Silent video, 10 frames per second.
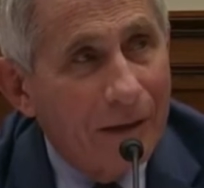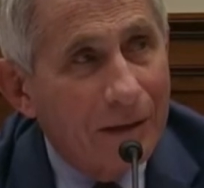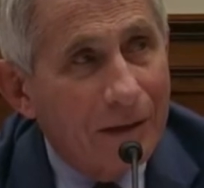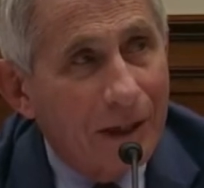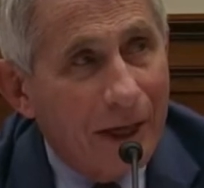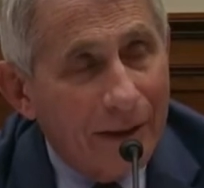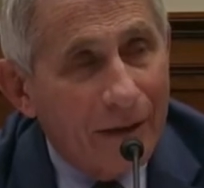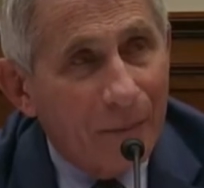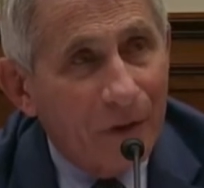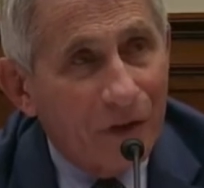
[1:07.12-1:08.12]

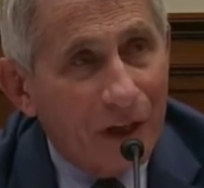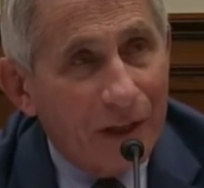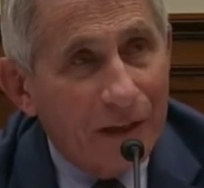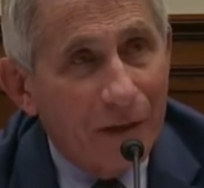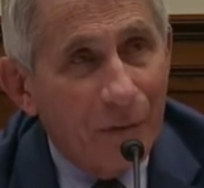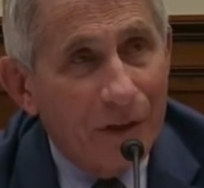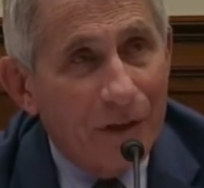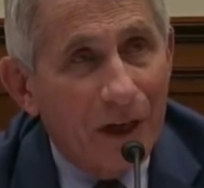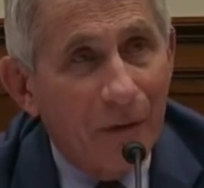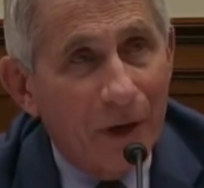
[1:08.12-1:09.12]
together, particularly when you're
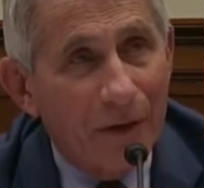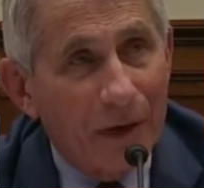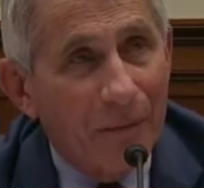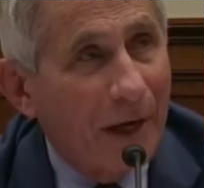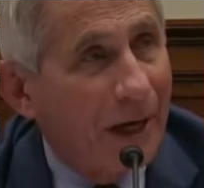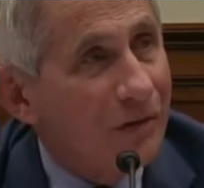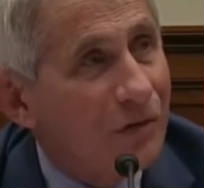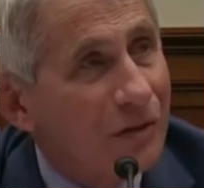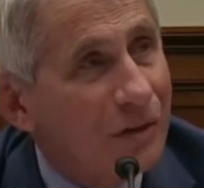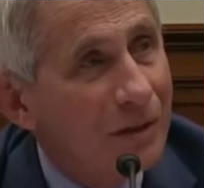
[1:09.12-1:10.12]
not wearing a
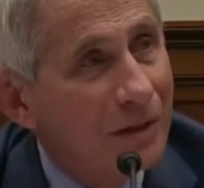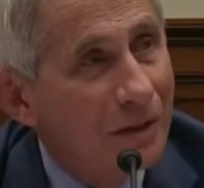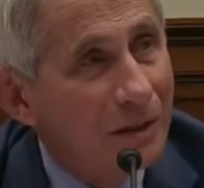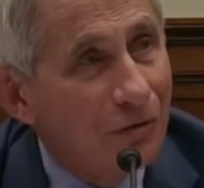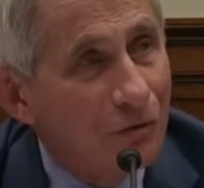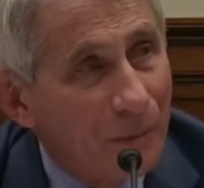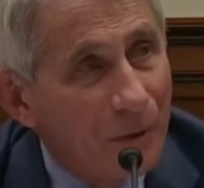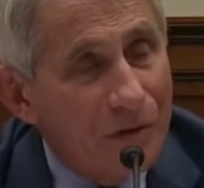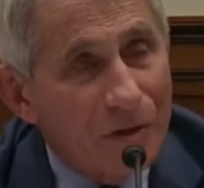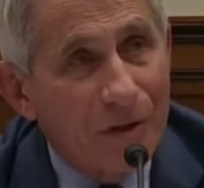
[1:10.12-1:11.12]
mask,
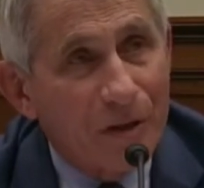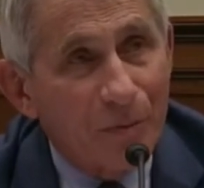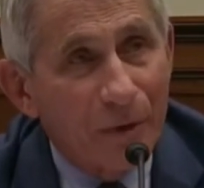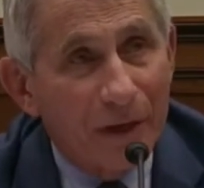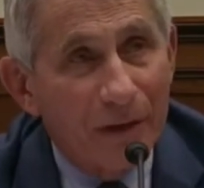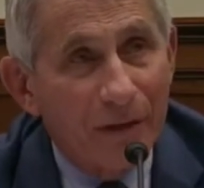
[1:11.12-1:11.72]
contributes to the spread of the